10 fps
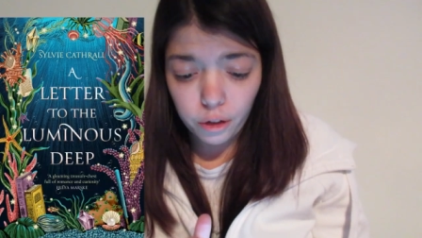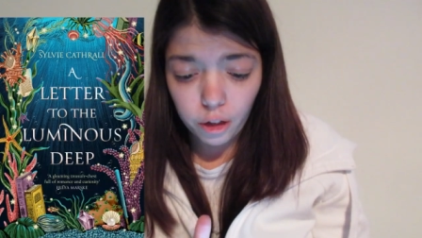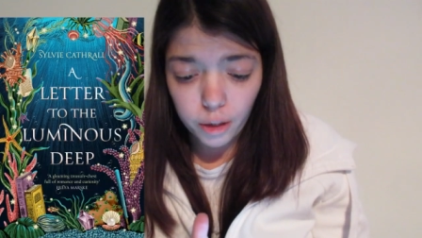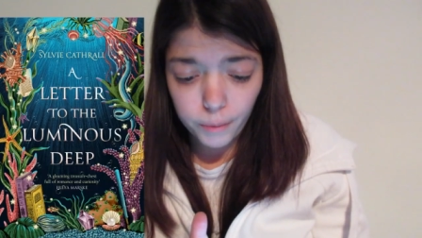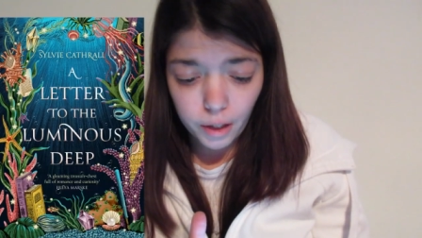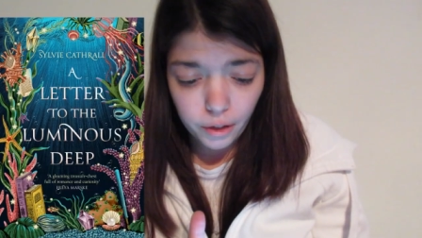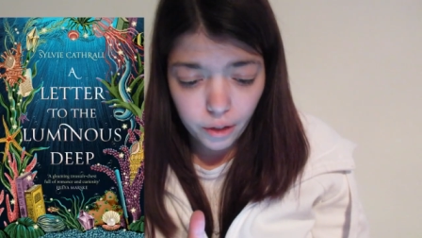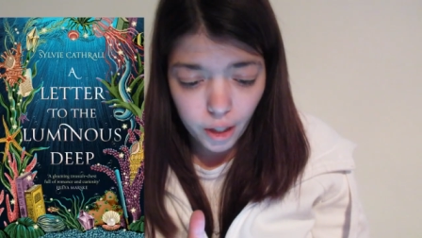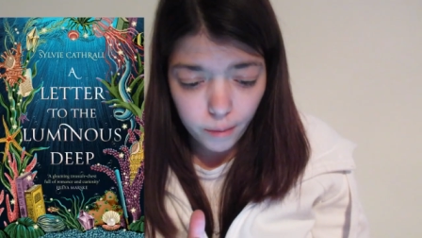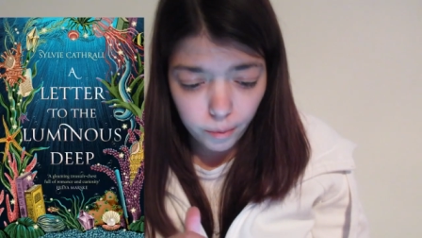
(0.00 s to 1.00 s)
to Luminous
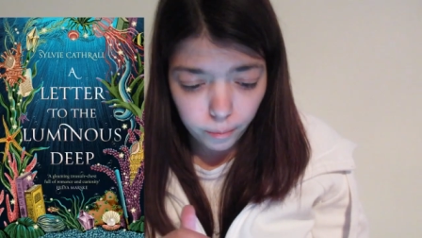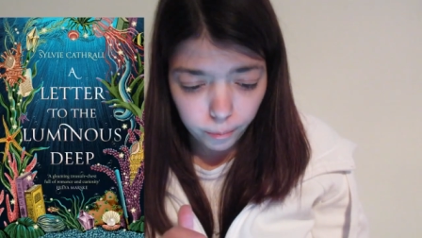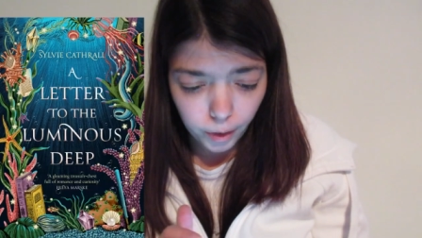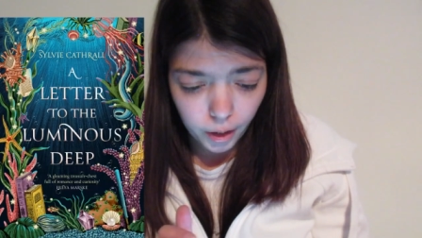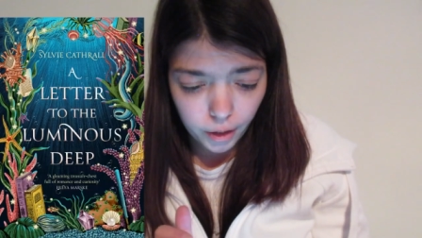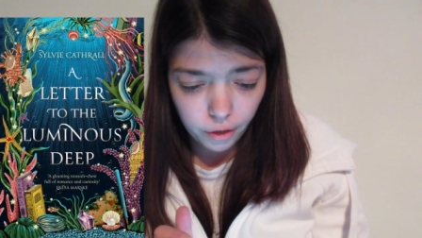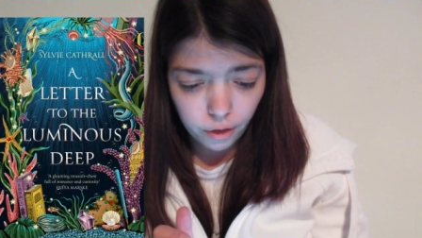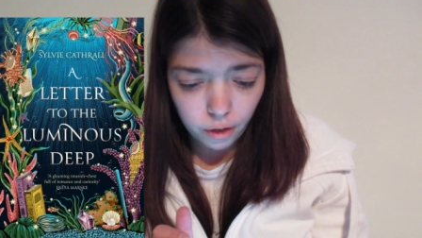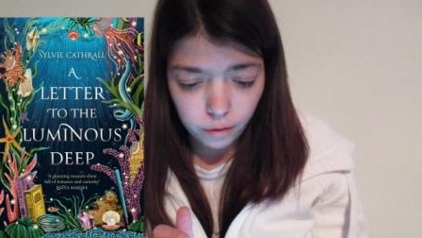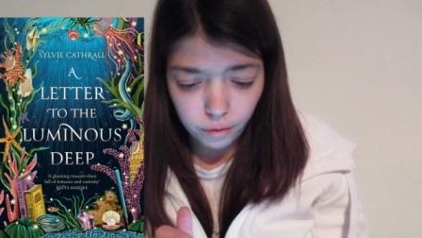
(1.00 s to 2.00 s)
Deep by
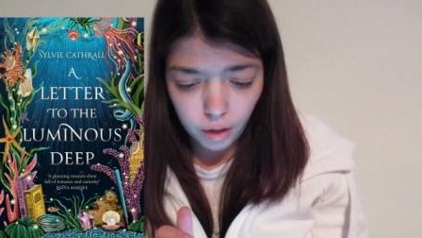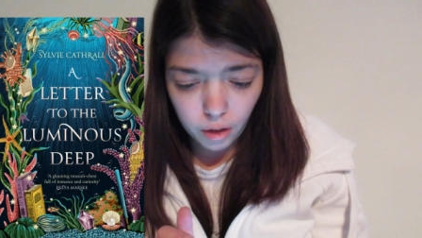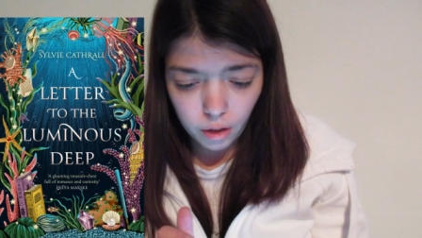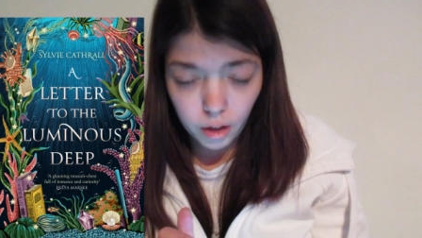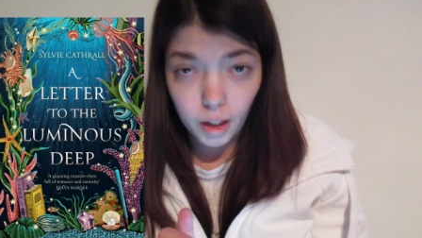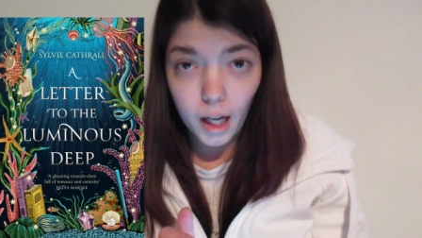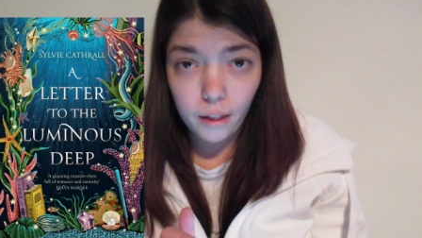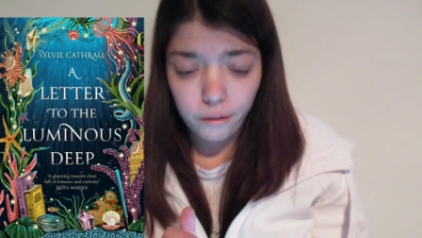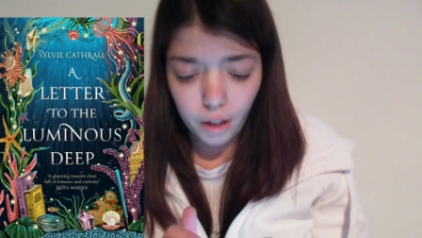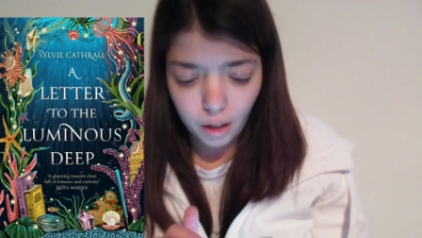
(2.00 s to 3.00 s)
Sylvie
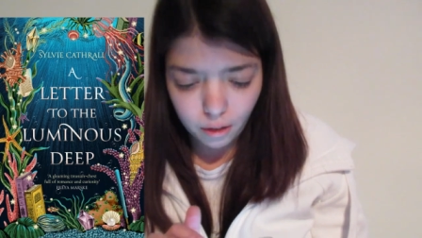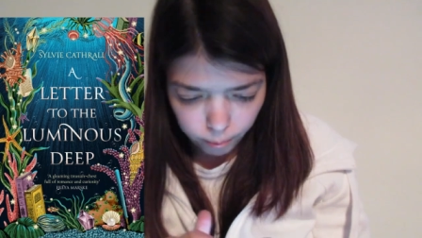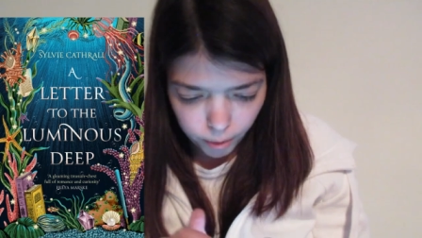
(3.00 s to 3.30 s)
Cathrall.